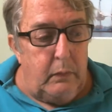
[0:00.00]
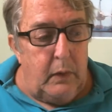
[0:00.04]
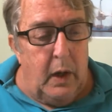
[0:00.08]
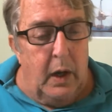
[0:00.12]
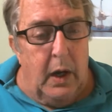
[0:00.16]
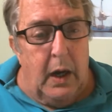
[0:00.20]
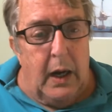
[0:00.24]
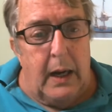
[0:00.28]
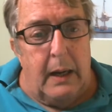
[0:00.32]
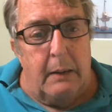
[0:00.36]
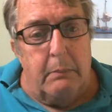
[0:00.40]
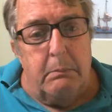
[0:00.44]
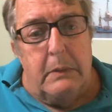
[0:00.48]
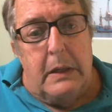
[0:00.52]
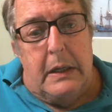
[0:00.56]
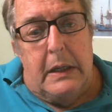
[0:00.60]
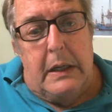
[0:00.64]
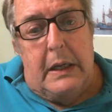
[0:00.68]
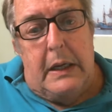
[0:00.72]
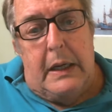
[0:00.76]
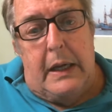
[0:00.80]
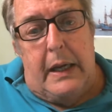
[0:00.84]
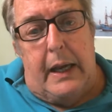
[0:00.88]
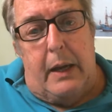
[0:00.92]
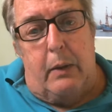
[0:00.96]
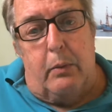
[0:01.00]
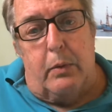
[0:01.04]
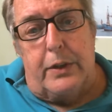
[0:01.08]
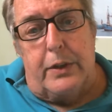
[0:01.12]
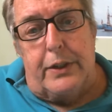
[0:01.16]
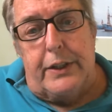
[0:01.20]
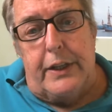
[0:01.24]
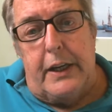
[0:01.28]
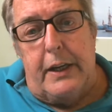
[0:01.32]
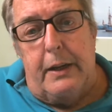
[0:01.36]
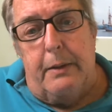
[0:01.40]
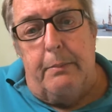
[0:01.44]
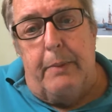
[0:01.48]
And we'll
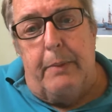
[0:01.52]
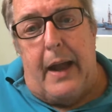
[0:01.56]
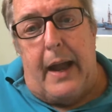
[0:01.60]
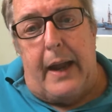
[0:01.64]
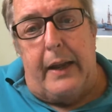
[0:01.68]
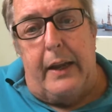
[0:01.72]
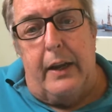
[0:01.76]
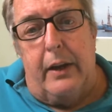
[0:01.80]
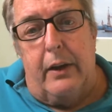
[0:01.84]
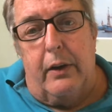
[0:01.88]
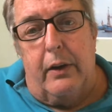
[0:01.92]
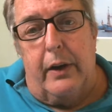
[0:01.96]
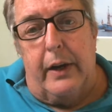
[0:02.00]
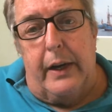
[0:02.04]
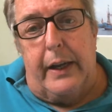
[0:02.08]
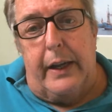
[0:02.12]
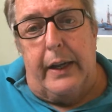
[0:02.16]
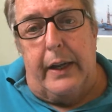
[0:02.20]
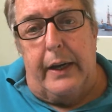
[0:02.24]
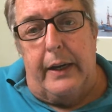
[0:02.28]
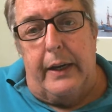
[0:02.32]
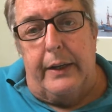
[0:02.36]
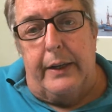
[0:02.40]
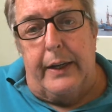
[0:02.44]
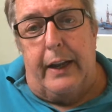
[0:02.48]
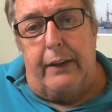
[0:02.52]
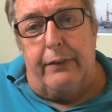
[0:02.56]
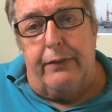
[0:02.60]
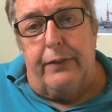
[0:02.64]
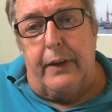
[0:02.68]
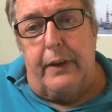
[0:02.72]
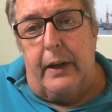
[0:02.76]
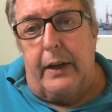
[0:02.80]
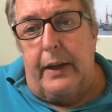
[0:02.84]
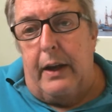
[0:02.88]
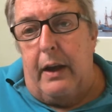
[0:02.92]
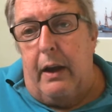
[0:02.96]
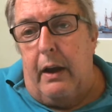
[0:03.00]
see you back here again,
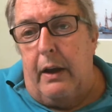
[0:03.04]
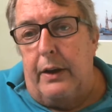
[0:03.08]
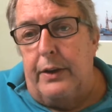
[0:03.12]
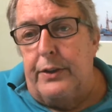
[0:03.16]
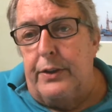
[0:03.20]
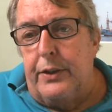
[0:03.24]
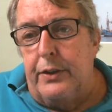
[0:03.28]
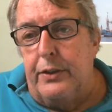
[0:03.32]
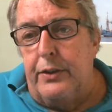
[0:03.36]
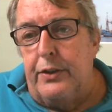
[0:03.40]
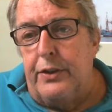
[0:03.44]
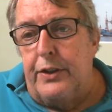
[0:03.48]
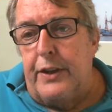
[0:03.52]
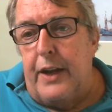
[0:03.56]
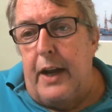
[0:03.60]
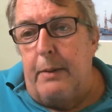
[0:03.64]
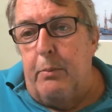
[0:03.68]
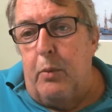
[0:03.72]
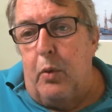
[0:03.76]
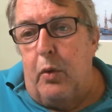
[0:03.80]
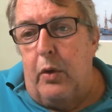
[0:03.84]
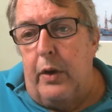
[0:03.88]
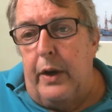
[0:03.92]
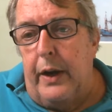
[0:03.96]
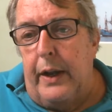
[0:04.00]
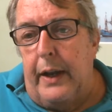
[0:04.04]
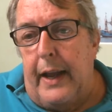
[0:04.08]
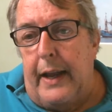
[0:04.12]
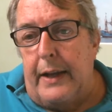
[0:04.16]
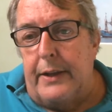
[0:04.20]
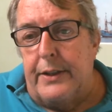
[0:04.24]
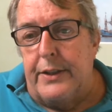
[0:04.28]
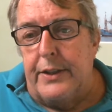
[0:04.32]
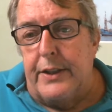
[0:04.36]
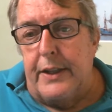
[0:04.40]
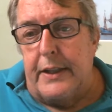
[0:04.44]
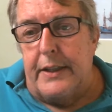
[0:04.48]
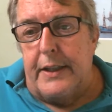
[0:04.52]
definitely on Tuesday morning
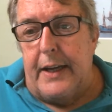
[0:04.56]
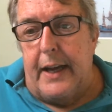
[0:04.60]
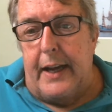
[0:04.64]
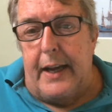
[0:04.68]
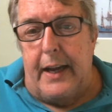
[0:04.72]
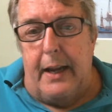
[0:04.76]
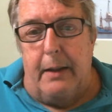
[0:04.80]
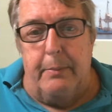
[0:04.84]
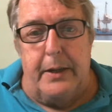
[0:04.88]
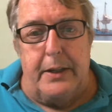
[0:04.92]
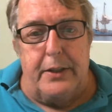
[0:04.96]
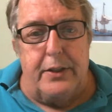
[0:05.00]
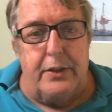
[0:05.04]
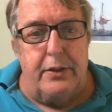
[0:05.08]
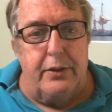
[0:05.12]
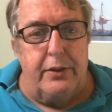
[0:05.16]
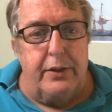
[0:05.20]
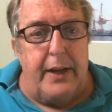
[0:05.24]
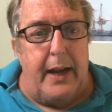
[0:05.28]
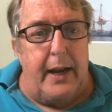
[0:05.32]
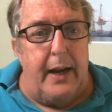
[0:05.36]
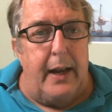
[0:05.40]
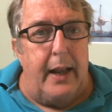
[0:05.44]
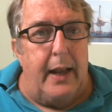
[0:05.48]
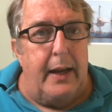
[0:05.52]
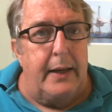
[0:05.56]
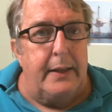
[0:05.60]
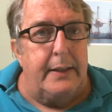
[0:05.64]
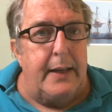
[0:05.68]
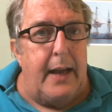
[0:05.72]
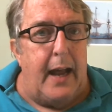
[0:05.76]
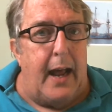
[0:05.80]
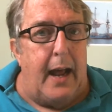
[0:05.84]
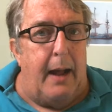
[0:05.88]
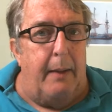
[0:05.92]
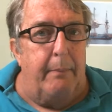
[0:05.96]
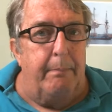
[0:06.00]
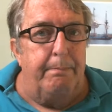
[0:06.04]
at 6 a.m. Eastern Daylight
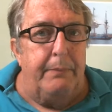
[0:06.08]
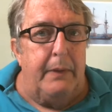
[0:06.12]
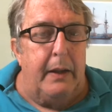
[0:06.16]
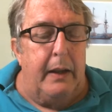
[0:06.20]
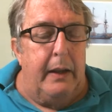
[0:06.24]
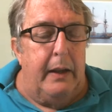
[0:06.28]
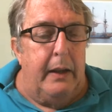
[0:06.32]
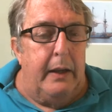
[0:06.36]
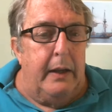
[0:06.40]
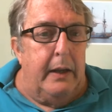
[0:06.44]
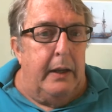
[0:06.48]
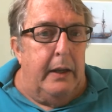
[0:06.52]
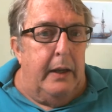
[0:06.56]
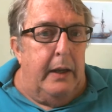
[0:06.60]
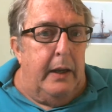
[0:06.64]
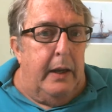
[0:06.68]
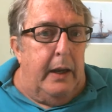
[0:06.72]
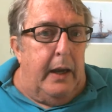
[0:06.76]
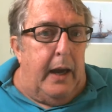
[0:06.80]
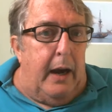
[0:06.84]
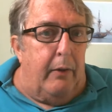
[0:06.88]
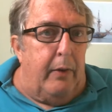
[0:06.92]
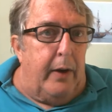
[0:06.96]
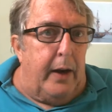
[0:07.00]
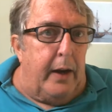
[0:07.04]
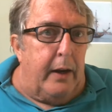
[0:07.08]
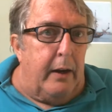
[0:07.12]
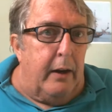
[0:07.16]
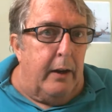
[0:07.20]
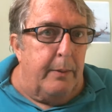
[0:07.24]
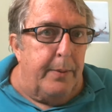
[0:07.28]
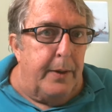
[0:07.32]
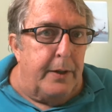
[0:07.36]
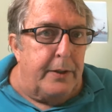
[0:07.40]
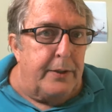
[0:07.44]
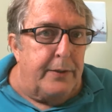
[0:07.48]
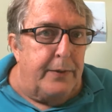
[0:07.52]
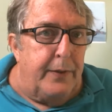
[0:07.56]
Time. I regularly
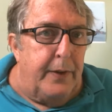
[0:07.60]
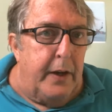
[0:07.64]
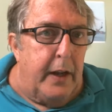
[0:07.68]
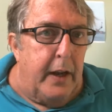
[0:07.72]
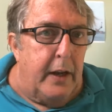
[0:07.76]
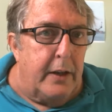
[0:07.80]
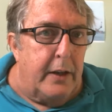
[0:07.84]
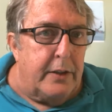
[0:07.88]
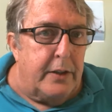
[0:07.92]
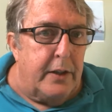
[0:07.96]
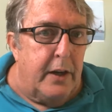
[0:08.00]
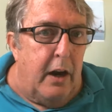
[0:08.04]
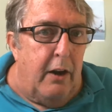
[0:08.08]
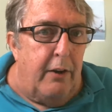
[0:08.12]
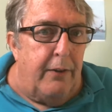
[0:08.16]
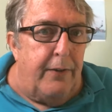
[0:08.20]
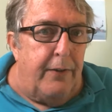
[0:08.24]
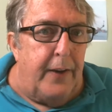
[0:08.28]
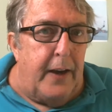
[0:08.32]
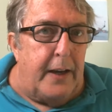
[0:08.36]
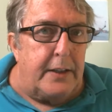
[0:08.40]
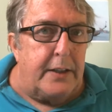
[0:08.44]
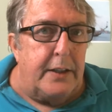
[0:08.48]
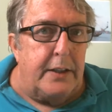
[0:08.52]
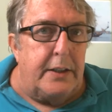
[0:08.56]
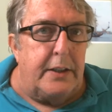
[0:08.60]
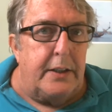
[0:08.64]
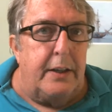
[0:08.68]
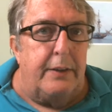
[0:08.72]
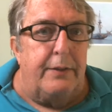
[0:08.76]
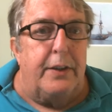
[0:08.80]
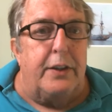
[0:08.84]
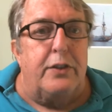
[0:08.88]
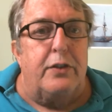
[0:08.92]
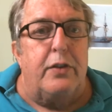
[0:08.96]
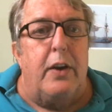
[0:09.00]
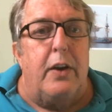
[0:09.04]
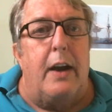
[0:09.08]
post videos on all facets of
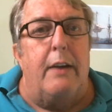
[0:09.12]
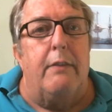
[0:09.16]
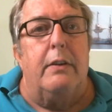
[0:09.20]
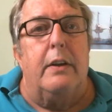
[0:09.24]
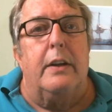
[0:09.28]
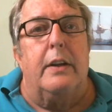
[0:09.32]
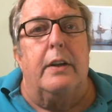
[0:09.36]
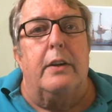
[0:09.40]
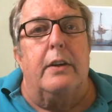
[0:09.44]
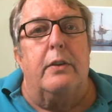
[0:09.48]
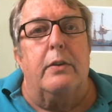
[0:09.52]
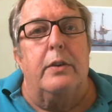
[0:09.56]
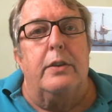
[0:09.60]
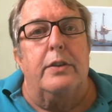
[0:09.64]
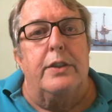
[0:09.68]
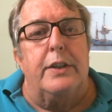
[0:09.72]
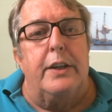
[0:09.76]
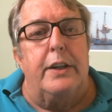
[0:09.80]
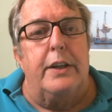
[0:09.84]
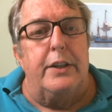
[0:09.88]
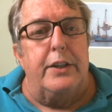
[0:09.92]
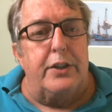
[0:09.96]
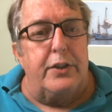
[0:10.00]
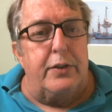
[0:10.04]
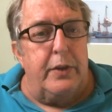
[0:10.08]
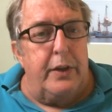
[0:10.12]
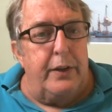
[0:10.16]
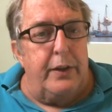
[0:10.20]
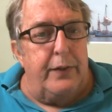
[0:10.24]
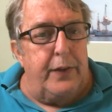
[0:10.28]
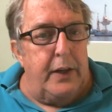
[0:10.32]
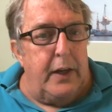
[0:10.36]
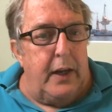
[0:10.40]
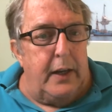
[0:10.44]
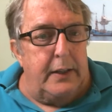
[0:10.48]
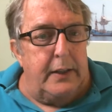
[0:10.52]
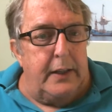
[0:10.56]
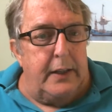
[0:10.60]
the travel and cruise industry. If
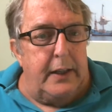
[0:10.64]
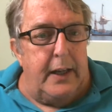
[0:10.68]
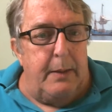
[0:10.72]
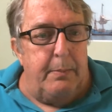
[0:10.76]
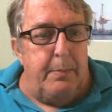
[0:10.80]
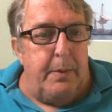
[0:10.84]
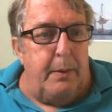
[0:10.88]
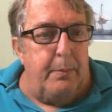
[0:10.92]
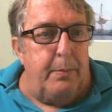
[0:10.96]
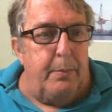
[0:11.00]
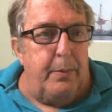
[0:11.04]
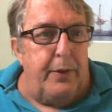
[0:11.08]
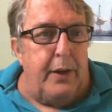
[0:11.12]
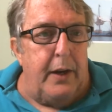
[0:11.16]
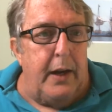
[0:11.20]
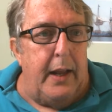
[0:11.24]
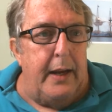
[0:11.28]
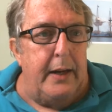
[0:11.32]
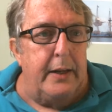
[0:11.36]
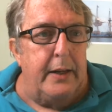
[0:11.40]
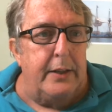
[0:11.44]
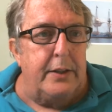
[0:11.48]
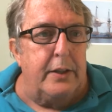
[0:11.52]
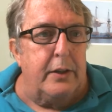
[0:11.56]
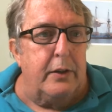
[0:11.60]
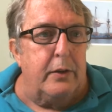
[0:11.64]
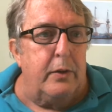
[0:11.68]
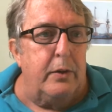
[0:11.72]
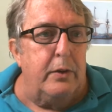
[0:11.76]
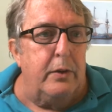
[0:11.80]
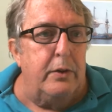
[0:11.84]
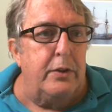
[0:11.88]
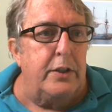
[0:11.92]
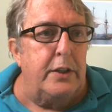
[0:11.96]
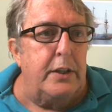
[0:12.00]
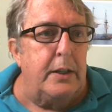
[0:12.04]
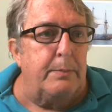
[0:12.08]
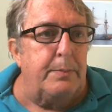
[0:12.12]
you'd like to keep up with the latest in
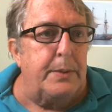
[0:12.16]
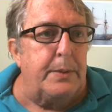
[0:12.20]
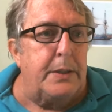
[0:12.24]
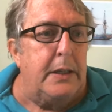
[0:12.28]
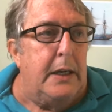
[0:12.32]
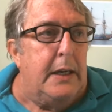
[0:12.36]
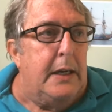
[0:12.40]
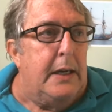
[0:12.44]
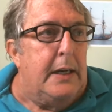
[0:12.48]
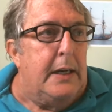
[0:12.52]
cruise ships,